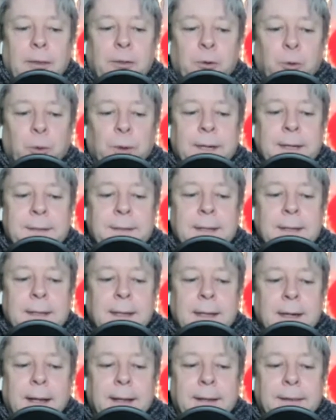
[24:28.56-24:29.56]
The reason
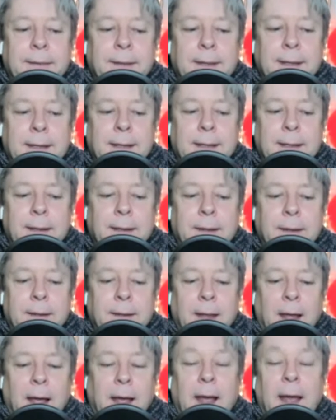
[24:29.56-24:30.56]
that I think,
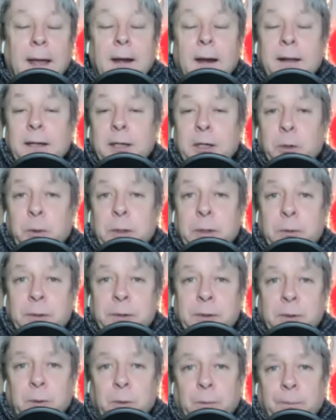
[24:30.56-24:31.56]
and I agree with
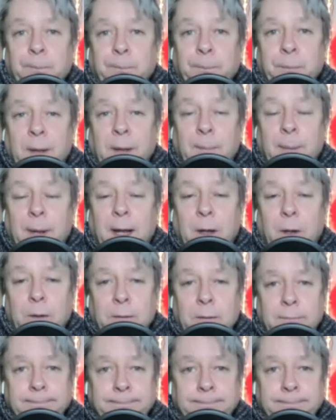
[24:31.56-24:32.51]
you about